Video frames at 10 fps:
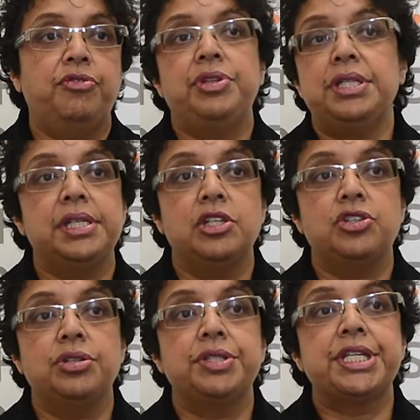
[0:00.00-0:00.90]
these
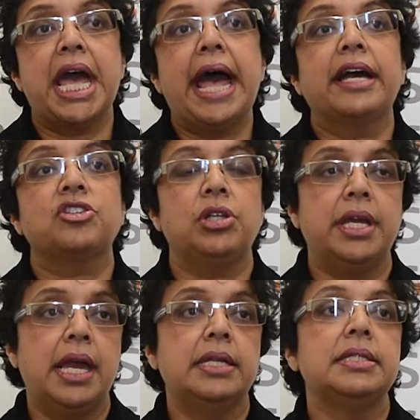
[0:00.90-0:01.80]
issues to
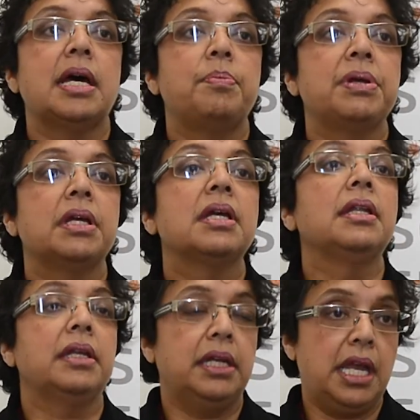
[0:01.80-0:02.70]
actually end up in
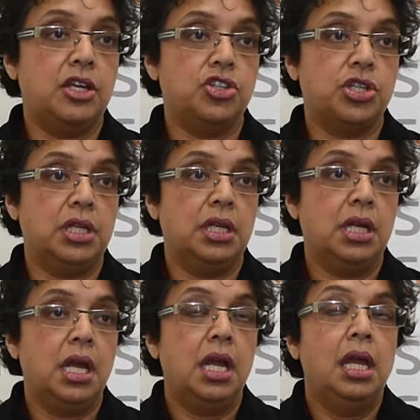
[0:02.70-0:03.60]
litigation.
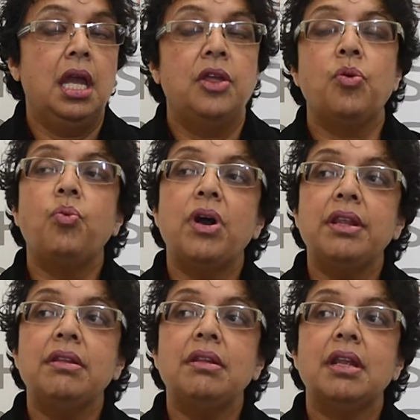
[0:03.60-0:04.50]
The
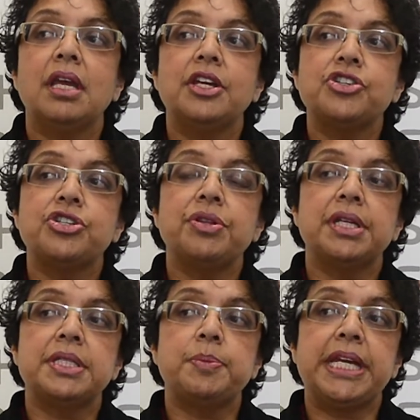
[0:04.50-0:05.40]
one issue that
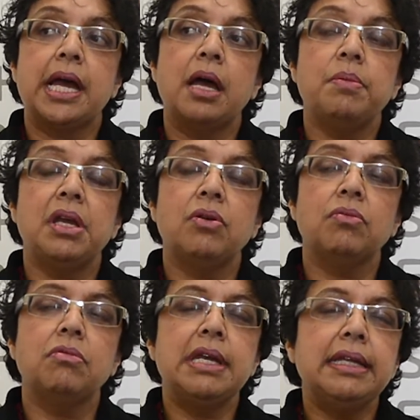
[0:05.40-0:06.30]
is
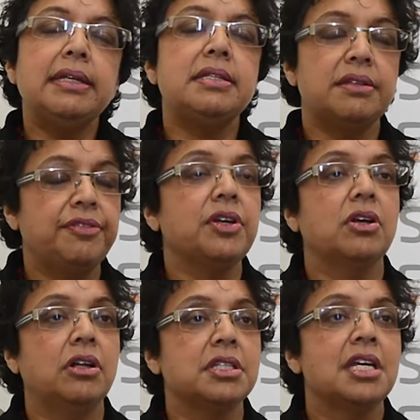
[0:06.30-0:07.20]
becoming really
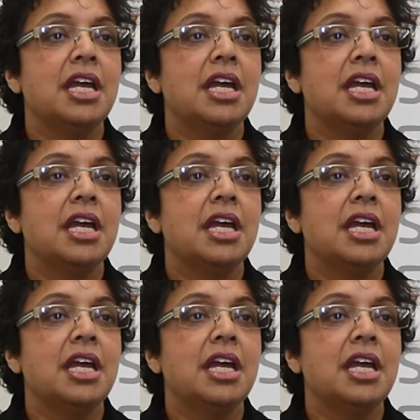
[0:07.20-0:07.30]
difficult